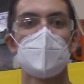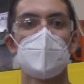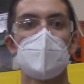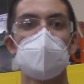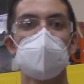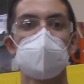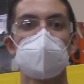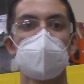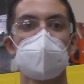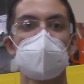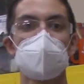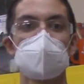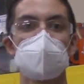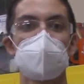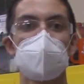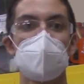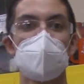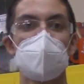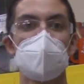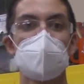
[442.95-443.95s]
and you can
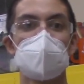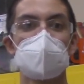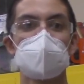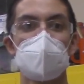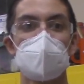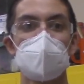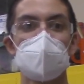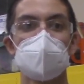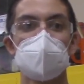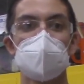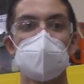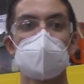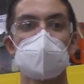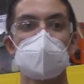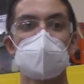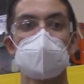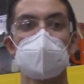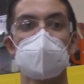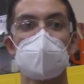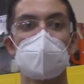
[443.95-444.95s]
participate in as many teams
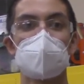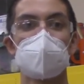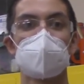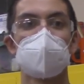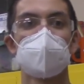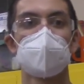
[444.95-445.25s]
as you like.